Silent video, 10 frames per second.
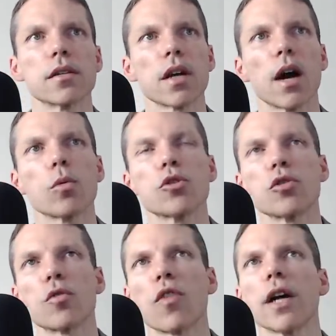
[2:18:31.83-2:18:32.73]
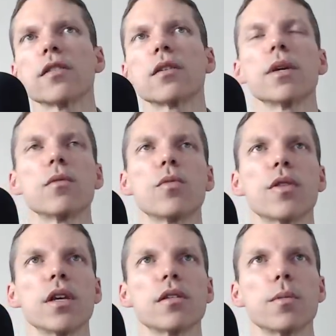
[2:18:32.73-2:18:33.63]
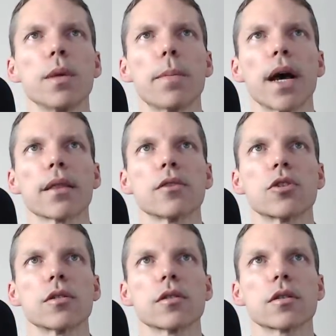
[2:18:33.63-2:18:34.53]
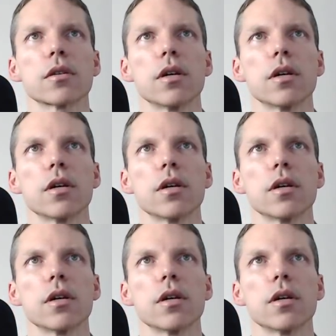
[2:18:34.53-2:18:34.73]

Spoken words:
I want you to write to me with these meme pathogens.